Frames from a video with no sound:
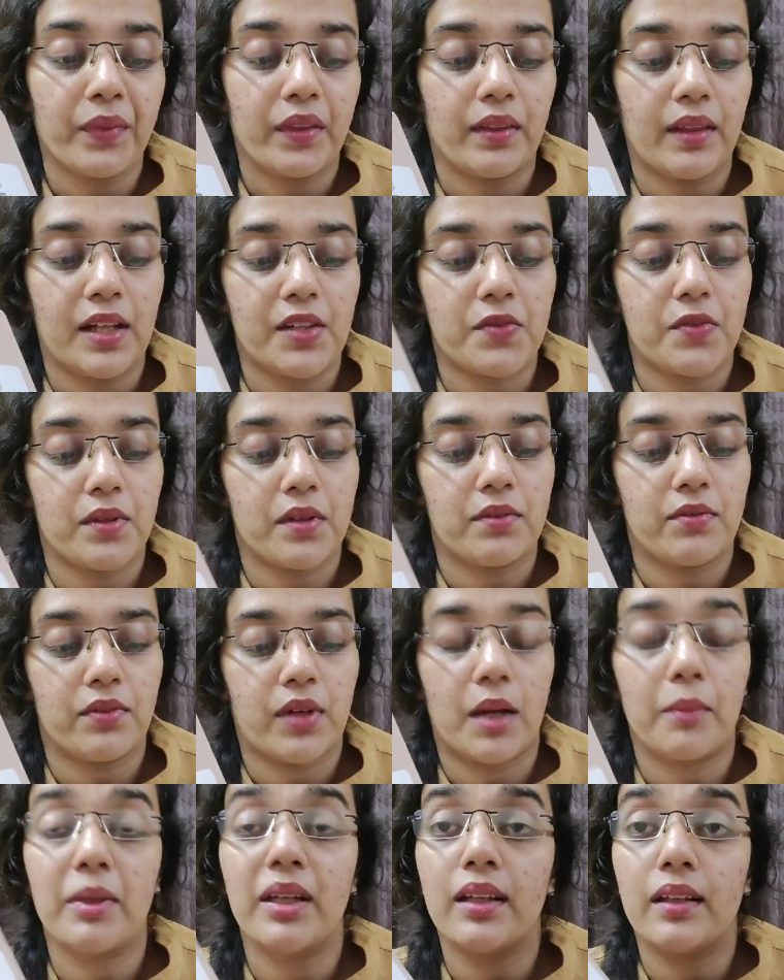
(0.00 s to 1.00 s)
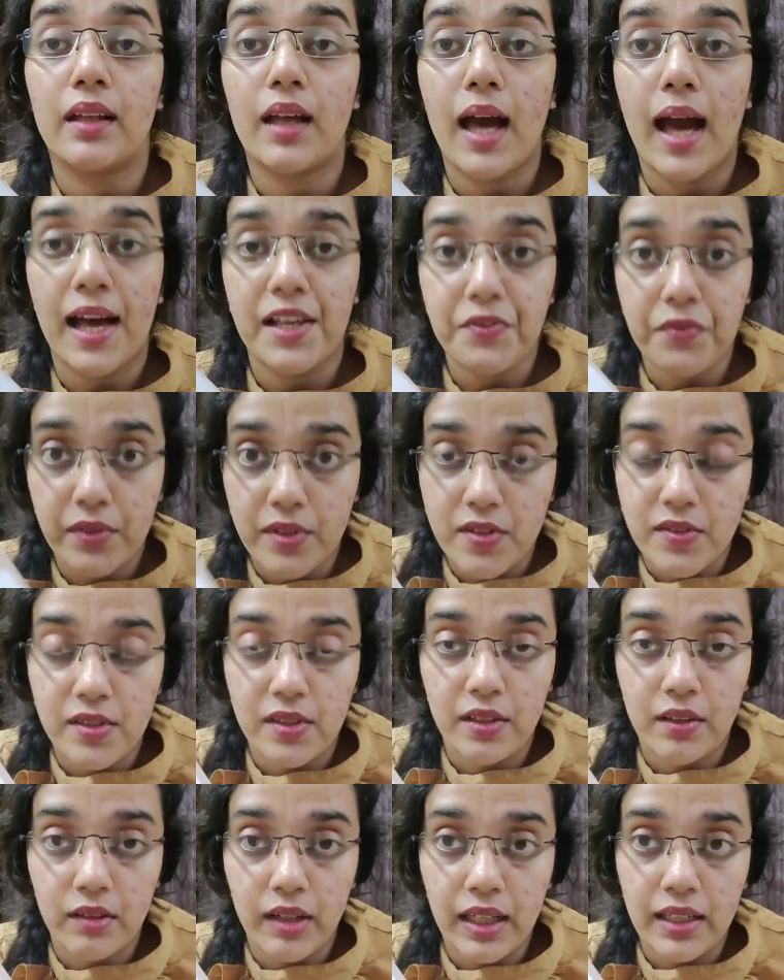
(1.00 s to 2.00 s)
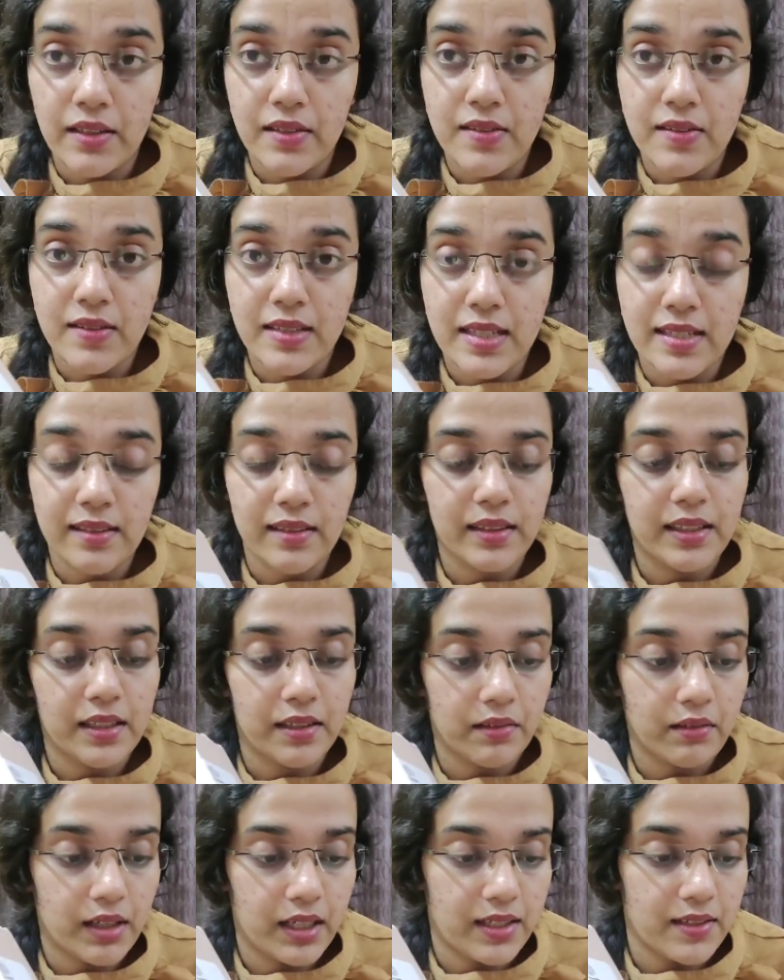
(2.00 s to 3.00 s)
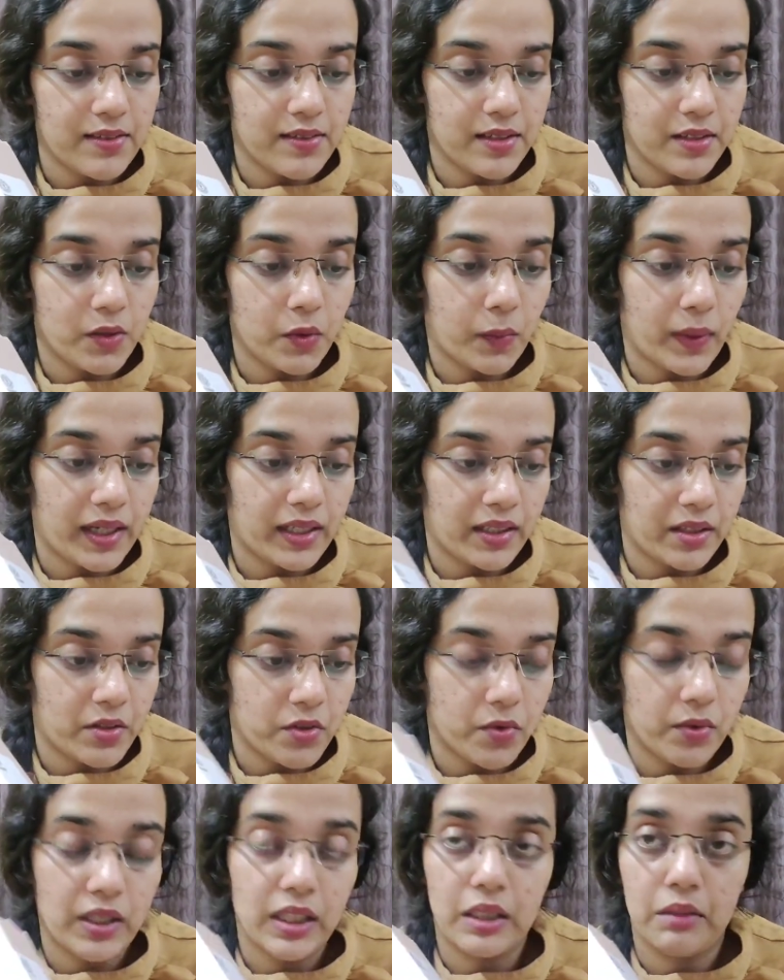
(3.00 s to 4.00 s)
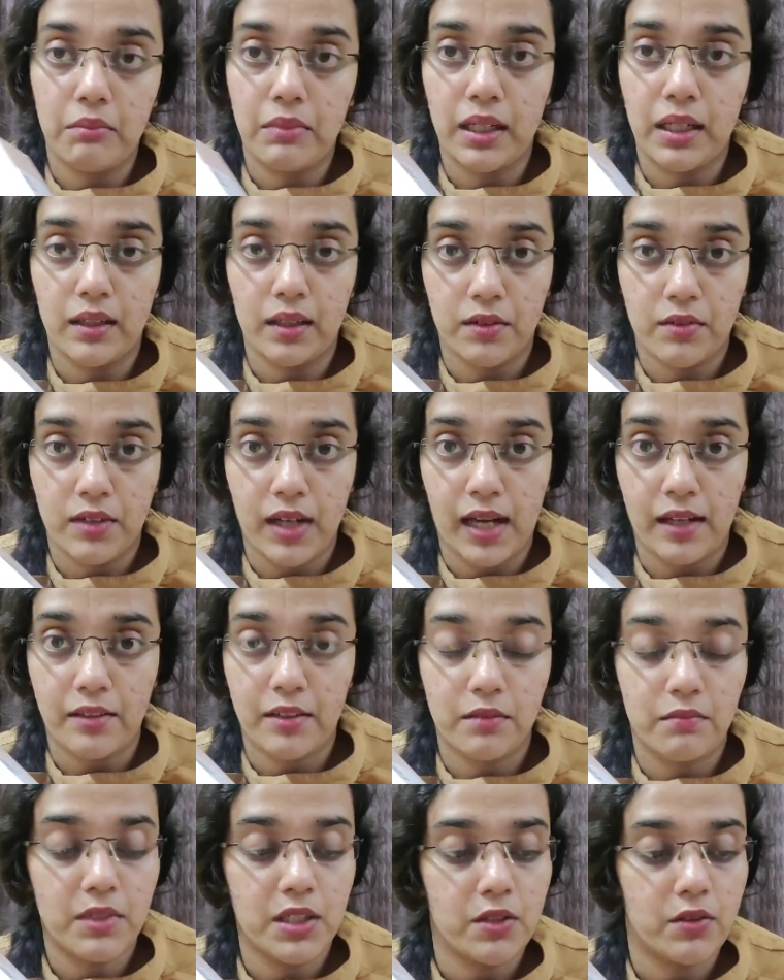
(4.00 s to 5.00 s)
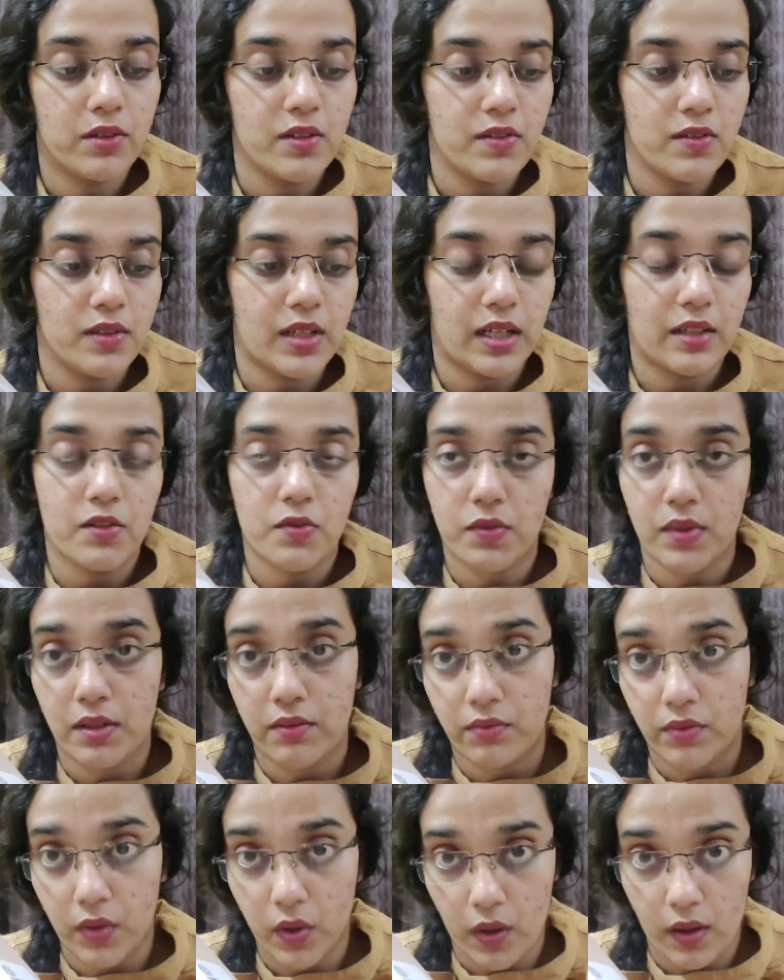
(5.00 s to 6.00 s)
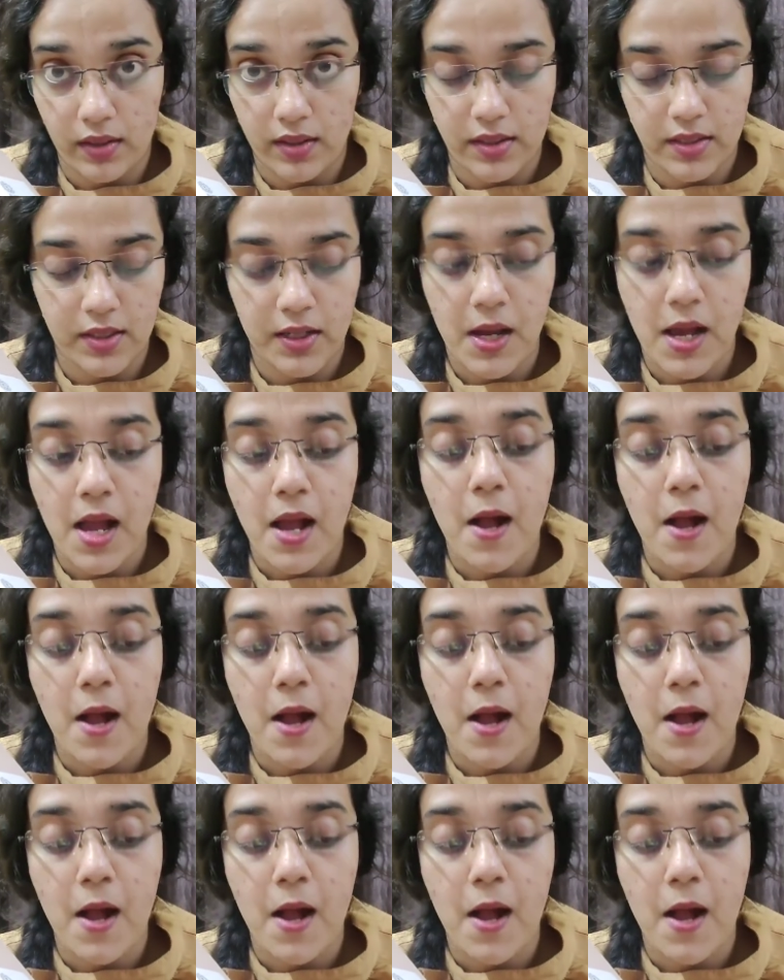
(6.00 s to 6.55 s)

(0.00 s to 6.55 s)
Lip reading: And that's why, as far as ingredients, these are the ingredients that quite intrigued me and attracted me to this. That is why I've got it.